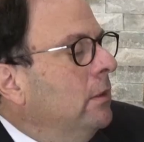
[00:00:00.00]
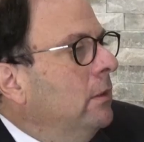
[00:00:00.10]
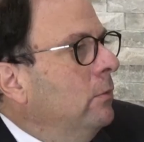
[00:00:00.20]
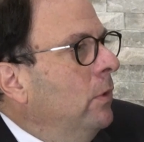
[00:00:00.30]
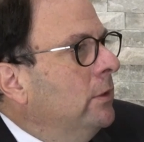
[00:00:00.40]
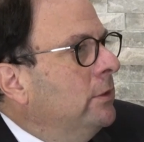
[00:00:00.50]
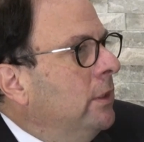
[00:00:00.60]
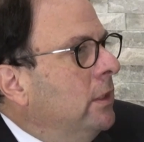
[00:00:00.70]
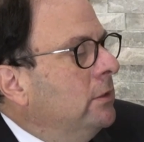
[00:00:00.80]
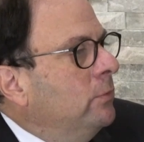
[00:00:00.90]
where it
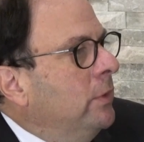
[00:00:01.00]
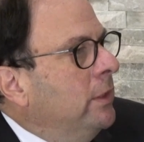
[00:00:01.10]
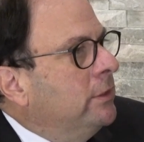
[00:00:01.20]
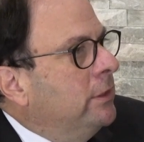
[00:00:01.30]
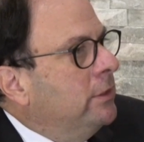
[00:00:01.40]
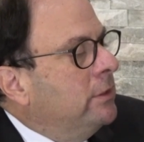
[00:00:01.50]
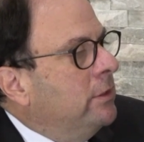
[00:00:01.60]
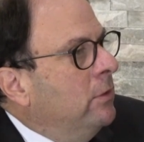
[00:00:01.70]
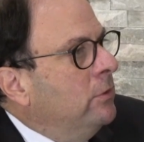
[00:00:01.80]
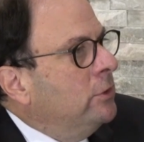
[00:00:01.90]
says we assist
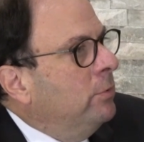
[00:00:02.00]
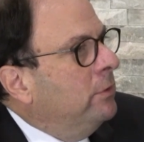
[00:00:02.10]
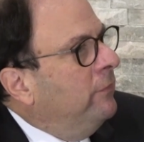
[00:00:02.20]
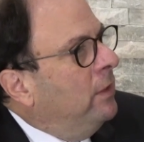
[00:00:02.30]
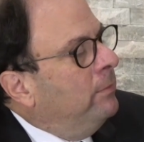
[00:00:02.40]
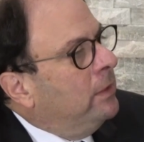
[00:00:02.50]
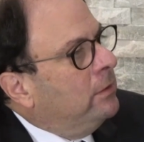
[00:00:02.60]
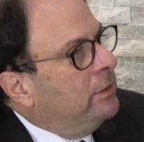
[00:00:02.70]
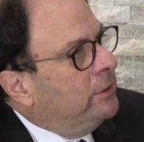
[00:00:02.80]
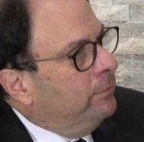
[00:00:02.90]
those with
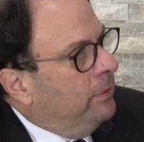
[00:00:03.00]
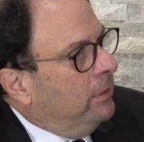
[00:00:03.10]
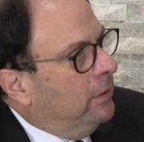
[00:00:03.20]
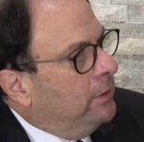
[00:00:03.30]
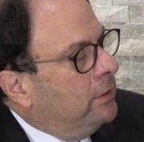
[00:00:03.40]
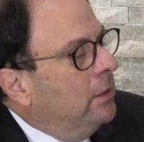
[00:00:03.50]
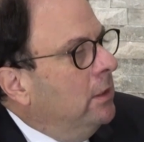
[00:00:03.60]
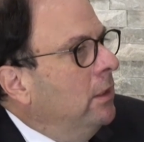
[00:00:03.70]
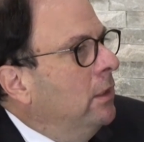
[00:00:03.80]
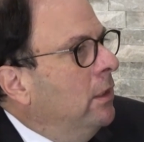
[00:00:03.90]
developmental disabilities,
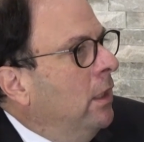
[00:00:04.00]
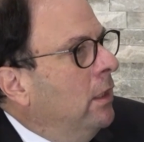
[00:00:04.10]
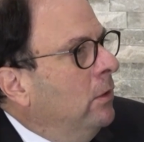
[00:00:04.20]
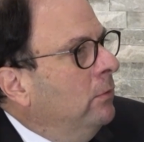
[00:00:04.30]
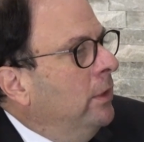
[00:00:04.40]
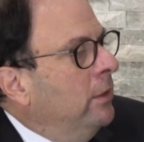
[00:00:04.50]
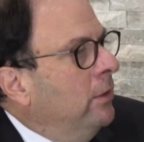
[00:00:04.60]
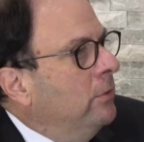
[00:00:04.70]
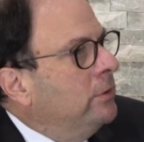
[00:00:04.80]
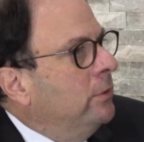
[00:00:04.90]
not only
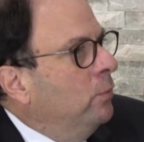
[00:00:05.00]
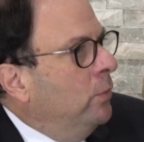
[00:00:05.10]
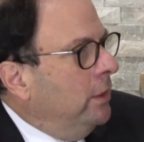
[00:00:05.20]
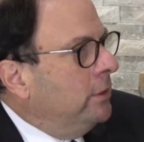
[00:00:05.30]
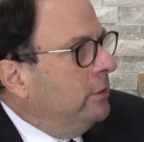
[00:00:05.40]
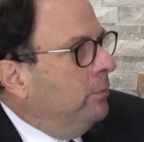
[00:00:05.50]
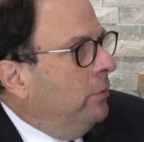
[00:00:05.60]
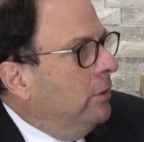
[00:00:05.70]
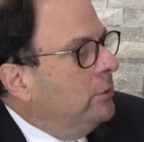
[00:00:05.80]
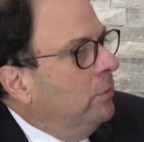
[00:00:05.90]
those that Reena
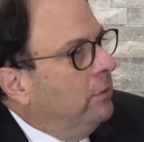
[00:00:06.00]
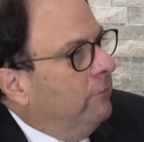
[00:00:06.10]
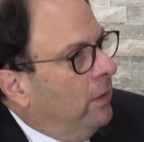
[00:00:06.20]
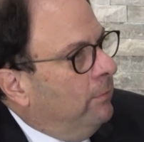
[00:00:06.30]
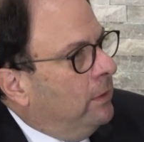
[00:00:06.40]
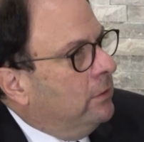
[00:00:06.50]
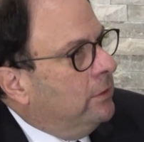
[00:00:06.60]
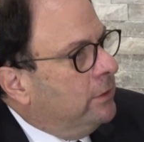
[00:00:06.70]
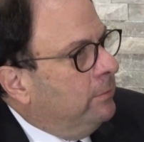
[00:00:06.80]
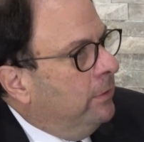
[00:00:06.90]
supports with developmental
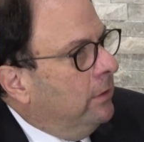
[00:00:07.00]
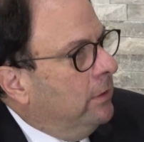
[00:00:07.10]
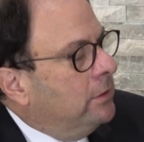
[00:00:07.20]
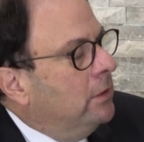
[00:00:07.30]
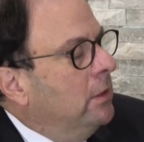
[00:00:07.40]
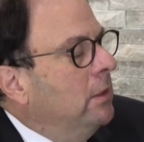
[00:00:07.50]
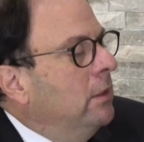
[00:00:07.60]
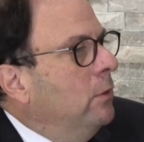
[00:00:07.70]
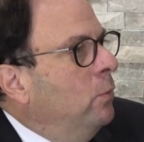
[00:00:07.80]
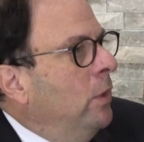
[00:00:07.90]
disabilities,
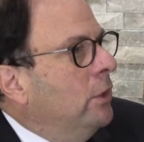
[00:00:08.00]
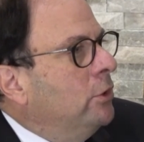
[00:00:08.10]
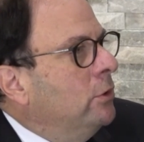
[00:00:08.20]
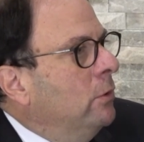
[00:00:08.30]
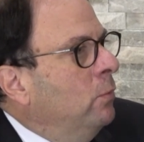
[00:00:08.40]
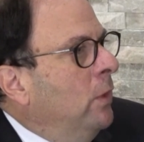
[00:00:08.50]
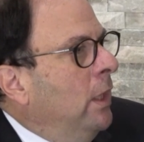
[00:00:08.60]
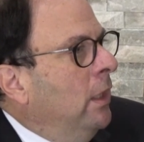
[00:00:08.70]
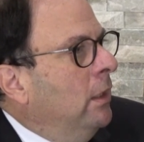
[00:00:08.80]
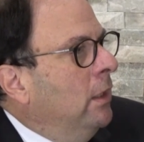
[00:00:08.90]
which
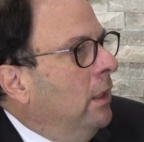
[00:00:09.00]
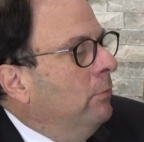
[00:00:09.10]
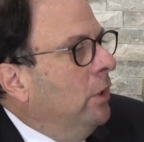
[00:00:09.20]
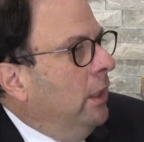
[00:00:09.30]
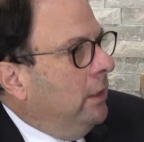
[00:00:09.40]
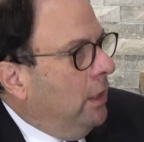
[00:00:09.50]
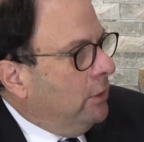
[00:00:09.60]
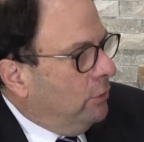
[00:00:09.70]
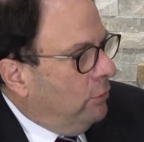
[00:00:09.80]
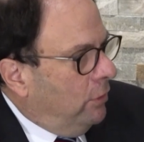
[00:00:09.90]
when Brian
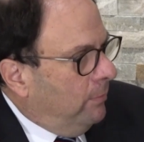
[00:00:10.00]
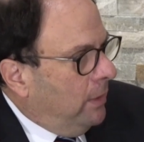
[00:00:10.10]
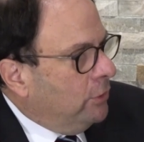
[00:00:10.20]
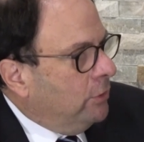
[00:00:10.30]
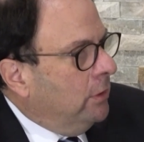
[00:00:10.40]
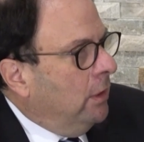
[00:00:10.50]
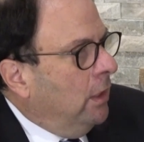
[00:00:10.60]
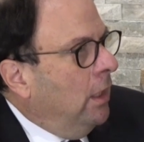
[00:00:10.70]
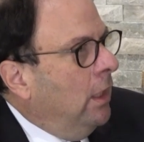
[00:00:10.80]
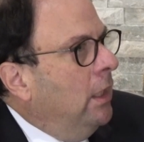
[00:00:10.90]
Keshen, who you mentioned, and
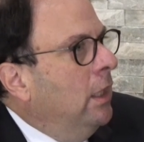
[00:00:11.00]
I,